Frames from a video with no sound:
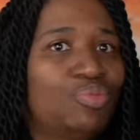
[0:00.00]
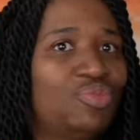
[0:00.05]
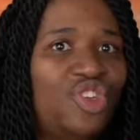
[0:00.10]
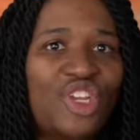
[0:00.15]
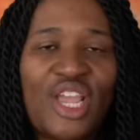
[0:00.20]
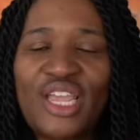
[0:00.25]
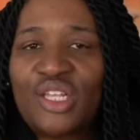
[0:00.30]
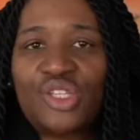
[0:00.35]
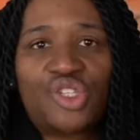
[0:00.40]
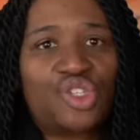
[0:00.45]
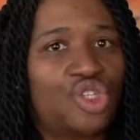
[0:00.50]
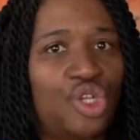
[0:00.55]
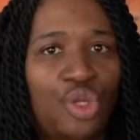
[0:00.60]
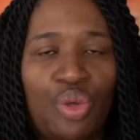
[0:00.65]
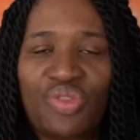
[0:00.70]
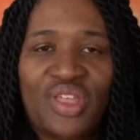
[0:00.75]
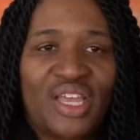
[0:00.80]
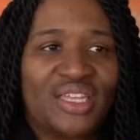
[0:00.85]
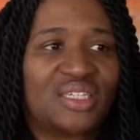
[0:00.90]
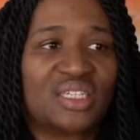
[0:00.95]
Jadis
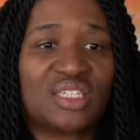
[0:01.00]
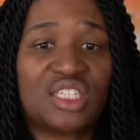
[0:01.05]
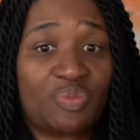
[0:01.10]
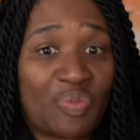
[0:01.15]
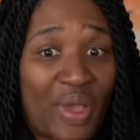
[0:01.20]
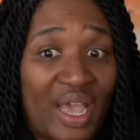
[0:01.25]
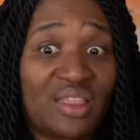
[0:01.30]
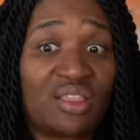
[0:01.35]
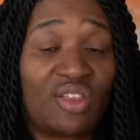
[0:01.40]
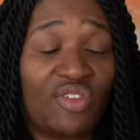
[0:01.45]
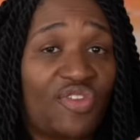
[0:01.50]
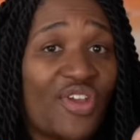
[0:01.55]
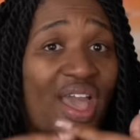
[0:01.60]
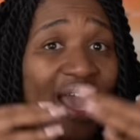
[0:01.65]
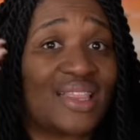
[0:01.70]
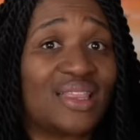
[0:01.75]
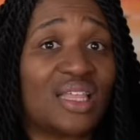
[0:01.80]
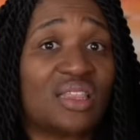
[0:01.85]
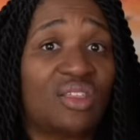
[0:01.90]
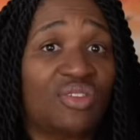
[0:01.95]
knew that despite the
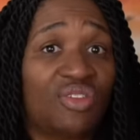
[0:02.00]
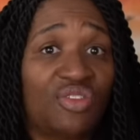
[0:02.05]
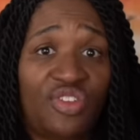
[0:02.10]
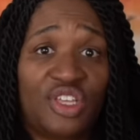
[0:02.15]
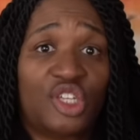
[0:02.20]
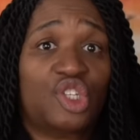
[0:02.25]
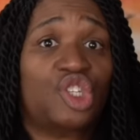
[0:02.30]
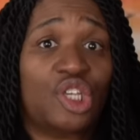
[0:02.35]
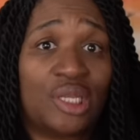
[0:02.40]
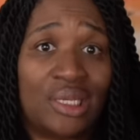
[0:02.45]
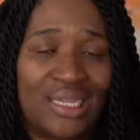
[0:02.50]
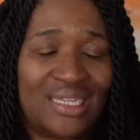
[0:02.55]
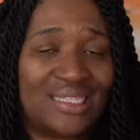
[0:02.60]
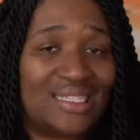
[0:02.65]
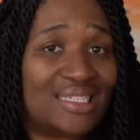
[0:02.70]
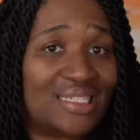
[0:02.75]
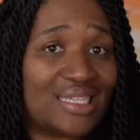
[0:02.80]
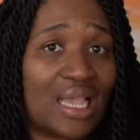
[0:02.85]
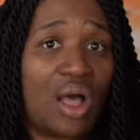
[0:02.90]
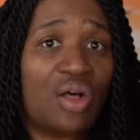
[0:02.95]
fact that the vision
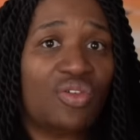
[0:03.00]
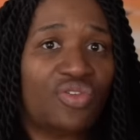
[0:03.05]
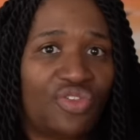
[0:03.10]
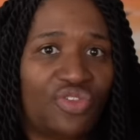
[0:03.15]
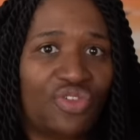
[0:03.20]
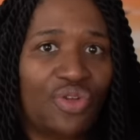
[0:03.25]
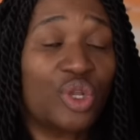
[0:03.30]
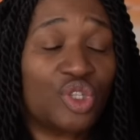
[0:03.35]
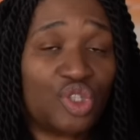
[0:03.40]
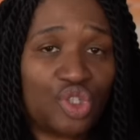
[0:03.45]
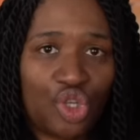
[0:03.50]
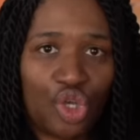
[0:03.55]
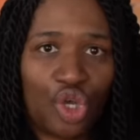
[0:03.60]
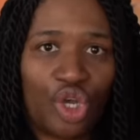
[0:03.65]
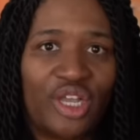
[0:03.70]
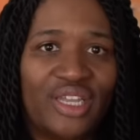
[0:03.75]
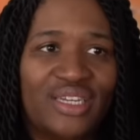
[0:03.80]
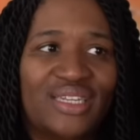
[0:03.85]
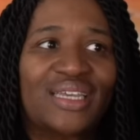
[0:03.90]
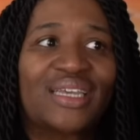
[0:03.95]
itself was
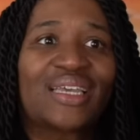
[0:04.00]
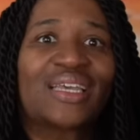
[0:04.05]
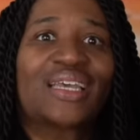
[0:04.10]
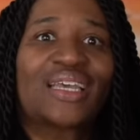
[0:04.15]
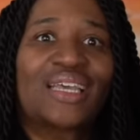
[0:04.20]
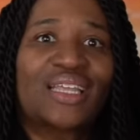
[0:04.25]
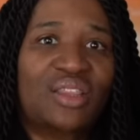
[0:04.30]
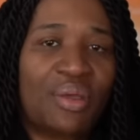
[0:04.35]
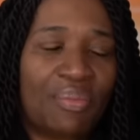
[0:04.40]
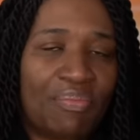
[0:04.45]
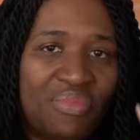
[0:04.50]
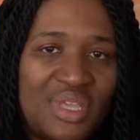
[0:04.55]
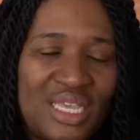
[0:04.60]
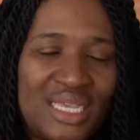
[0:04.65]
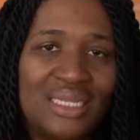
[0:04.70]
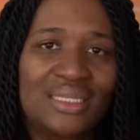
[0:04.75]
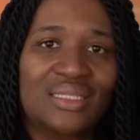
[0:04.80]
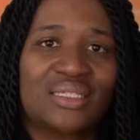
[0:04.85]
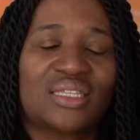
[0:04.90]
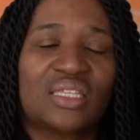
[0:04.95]
good, the
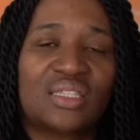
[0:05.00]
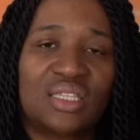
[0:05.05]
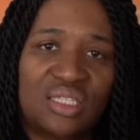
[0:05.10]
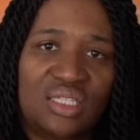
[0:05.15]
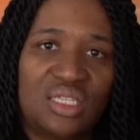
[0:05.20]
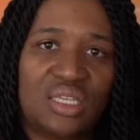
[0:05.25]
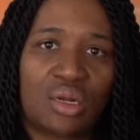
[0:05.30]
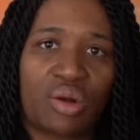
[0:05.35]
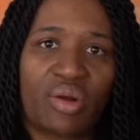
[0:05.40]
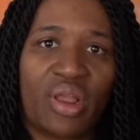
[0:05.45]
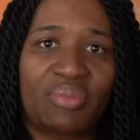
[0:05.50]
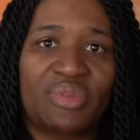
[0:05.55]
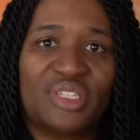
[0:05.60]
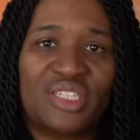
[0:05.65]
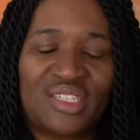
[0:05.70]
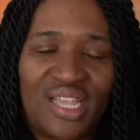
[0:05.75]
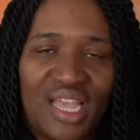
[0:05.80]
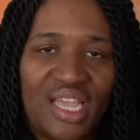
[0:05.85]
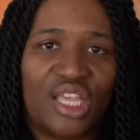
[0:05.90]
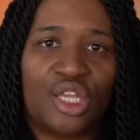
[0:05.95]
means that the C R M
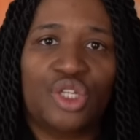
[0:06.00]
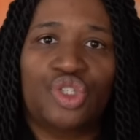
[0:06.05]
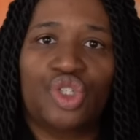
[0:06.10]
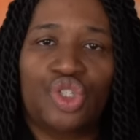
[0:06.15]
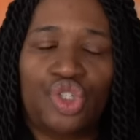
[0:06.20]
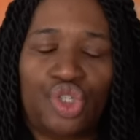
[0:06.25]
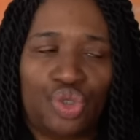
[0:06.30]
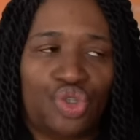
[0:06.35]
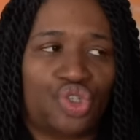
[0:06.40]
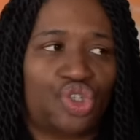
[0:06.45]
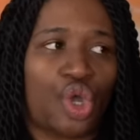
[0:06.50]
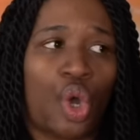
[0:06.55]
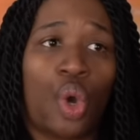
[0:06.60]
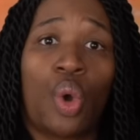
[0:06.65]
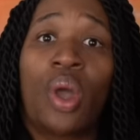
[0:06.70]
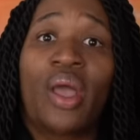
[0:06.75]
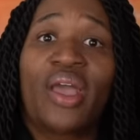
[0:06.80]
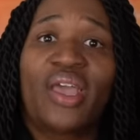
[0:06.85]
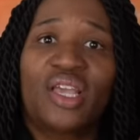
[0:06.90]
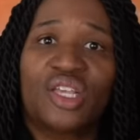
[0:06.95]
is taking to do
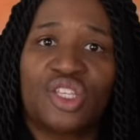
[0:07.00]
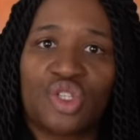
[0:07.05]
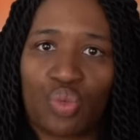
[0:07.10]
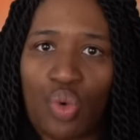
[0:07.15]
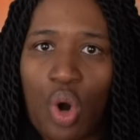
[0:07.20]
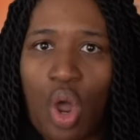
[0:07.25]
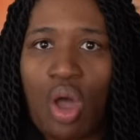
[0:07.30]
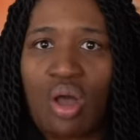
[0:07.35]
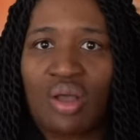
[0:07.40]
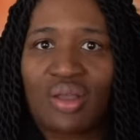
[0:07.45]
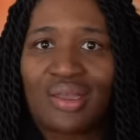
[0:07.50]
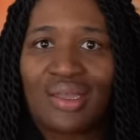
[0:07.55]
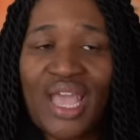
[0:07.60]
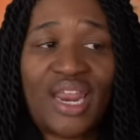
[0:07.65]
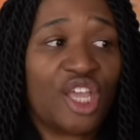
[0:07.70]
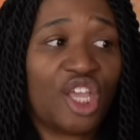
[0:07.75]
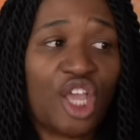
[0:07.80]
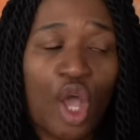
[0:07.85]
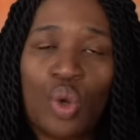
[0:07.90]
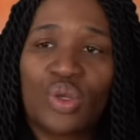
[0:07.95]
so is wrong.
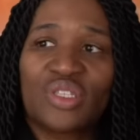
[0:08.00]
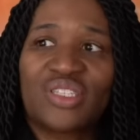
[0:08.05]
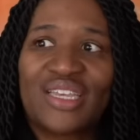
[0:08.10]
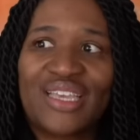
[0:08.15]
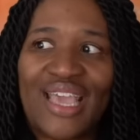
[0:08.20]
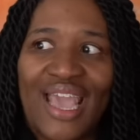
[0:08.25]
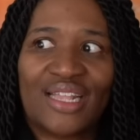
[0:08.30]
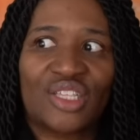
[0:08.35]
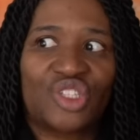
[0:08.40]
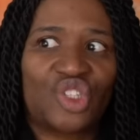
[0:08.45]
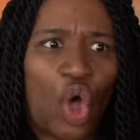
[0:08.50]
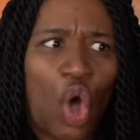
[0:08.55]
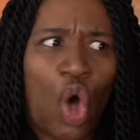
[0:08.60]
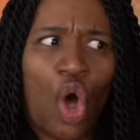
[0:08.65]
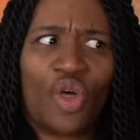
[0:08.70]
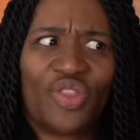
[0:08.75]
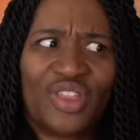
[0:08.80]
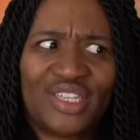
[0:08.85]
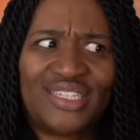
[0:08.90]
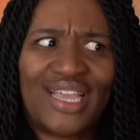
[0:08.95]
And it goes against
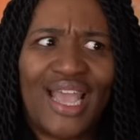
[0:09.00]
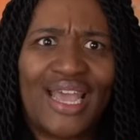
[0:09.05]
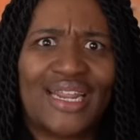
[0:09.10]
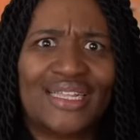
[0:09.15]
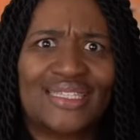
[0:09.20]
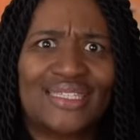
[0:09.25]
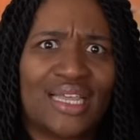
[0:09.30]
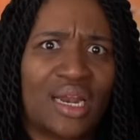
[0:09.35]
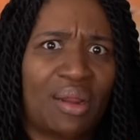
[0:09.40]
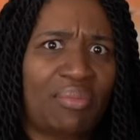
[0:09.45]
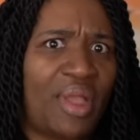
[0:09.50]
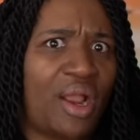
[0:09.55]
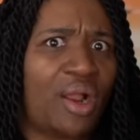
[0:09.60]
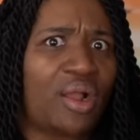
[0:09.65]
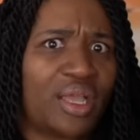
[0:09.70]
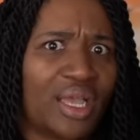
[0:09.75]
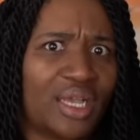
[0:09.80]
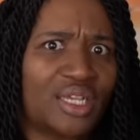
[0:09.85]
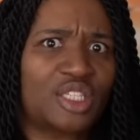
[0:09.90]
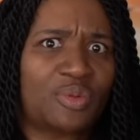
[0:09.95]
all the tenets that
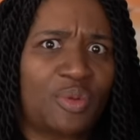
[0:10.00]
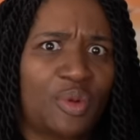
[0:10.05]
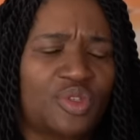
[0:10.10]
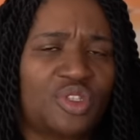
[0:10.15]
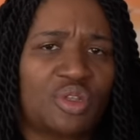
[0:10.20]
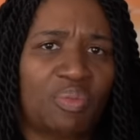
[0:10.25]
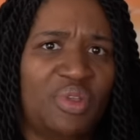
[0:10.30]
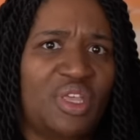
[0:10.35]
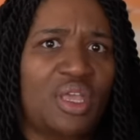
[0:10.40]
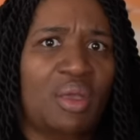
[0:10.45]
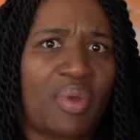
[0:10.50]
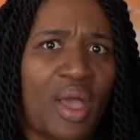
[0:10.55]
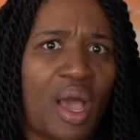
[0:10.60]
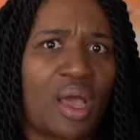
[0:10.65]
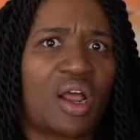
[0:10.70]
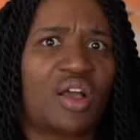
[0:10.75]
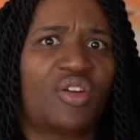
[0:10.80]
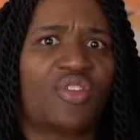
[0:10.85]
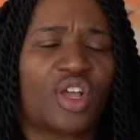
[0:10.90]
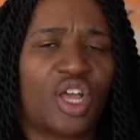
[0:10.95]
America is supposed to be
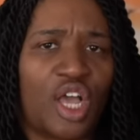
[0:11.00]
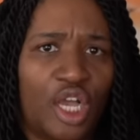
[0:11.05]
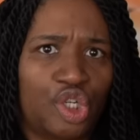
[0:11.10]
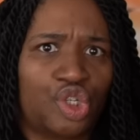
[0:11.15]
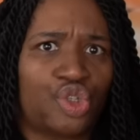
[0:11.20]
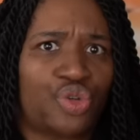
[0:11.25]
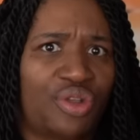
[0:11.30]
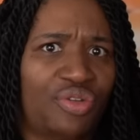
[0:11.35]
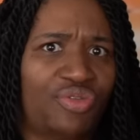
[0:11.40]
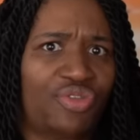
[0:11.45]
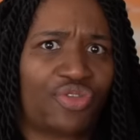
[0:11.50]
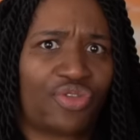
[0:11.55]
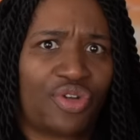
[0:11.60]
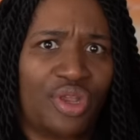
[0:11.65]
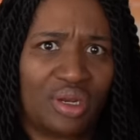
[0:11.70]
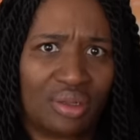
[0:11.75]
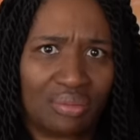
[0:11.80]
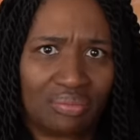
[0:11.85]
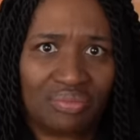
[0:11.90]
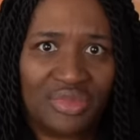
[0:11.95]
about, of a country of
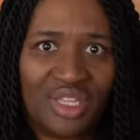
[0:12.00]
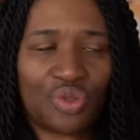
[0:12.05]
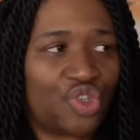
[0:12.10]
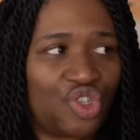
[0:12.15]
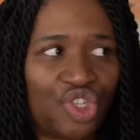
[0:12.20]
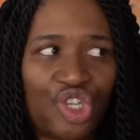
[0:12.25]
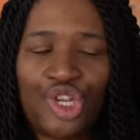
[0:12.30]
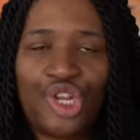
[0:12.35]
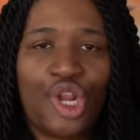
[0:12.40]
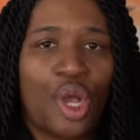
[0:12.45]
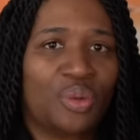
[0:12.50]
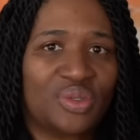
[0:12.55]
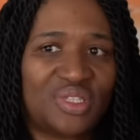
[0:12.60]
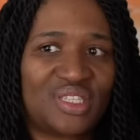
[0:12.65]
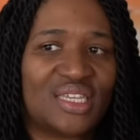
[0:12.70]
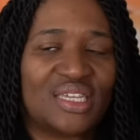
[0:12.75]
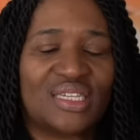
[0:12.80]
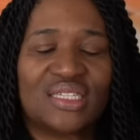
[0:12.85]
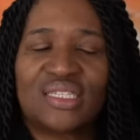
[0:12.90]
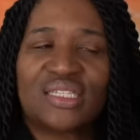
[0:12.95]
freedom. So she knows
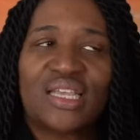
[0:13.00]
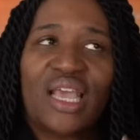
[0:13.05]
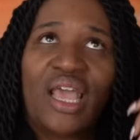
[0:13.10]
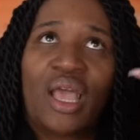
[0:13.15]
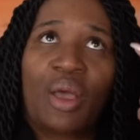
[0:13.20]
this,